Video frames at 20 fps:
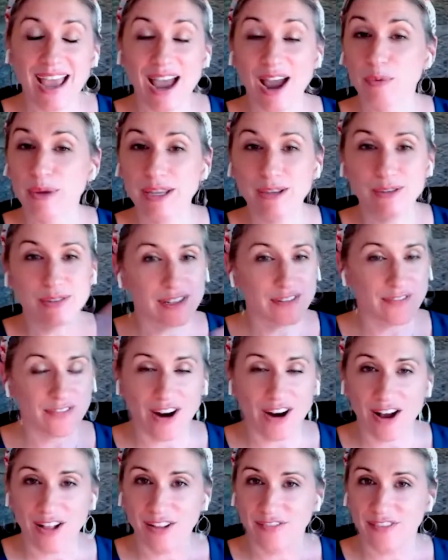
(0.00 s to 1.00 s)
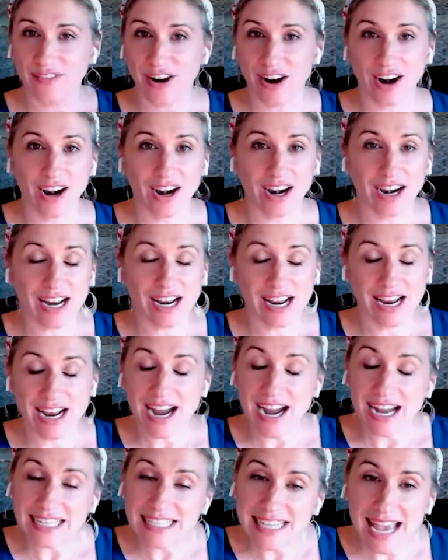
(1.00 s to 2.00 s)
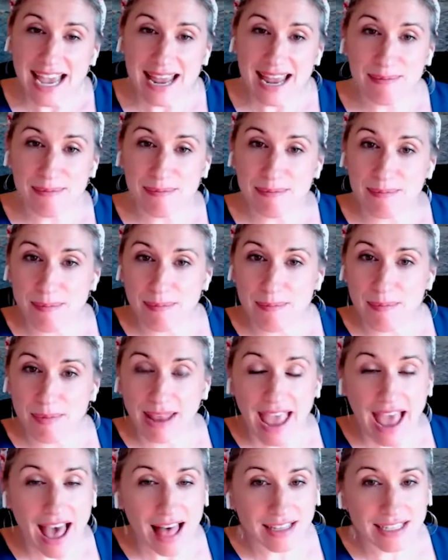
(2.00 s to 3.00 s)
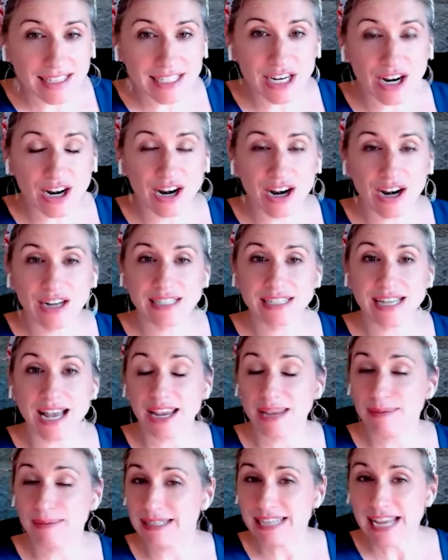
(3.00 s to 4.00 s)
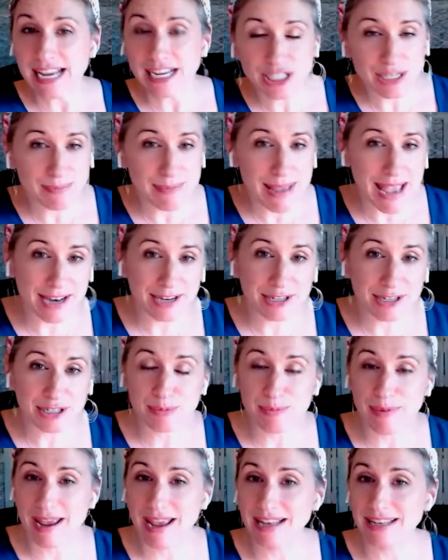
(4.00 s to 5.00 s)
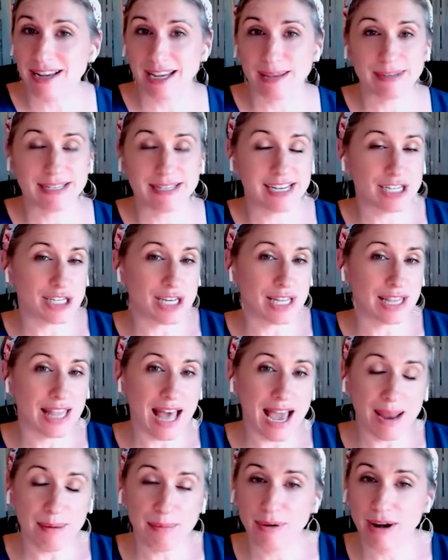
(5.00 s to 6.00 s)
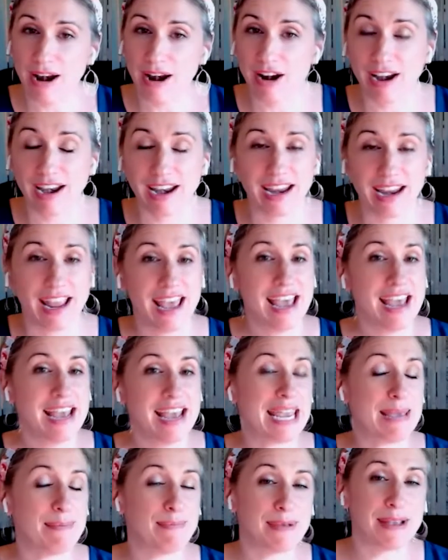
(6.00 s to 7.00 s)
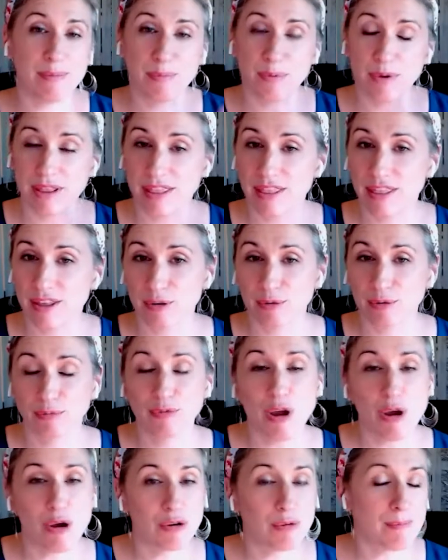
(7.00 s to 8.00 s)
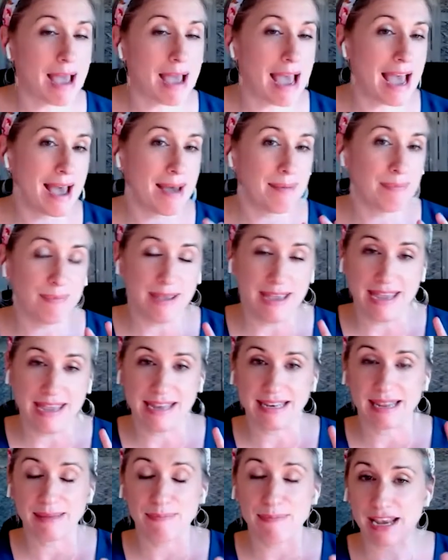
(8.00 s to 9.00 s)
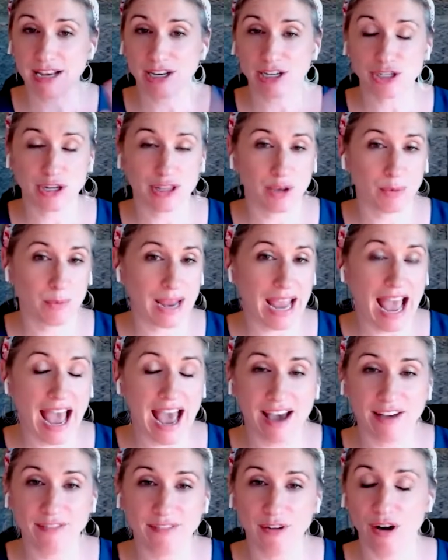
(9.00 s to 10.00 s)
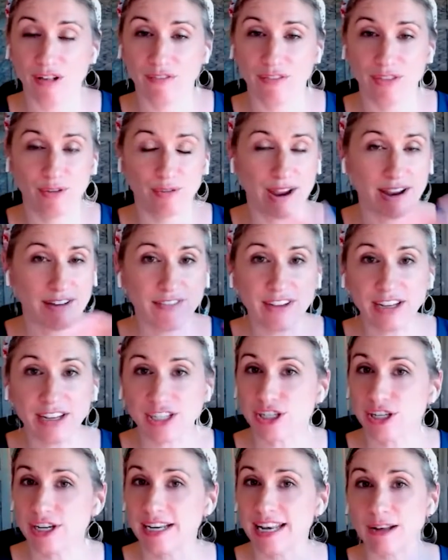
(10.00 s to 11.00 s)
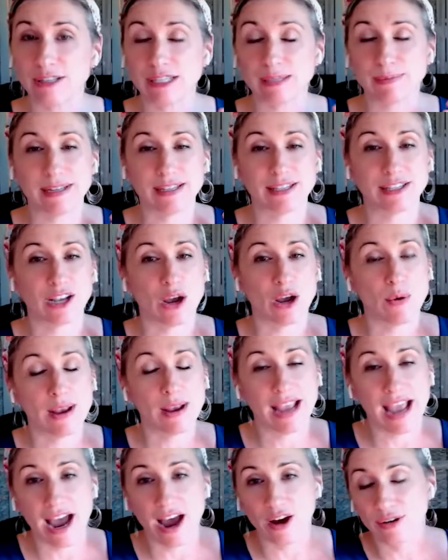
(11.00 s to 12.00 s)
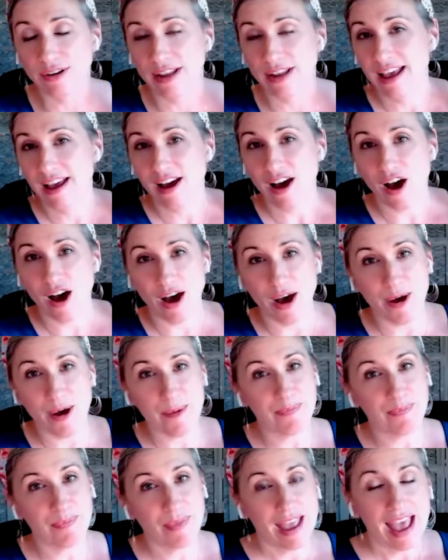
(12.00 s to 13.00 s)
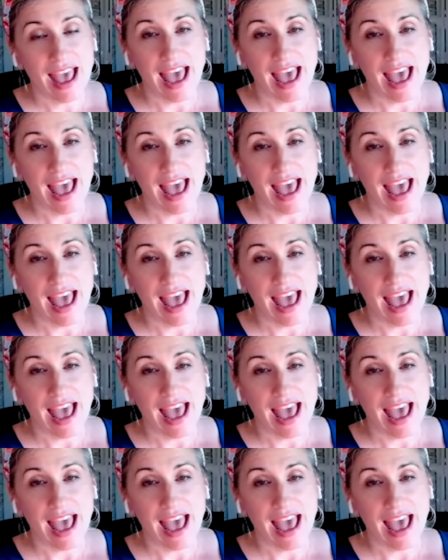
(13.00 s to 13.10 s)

we use it for all of our content, calendar, documentation management, documentation library, keeping up with the roadmap and making sure that we have all of the right feature announcements going out. And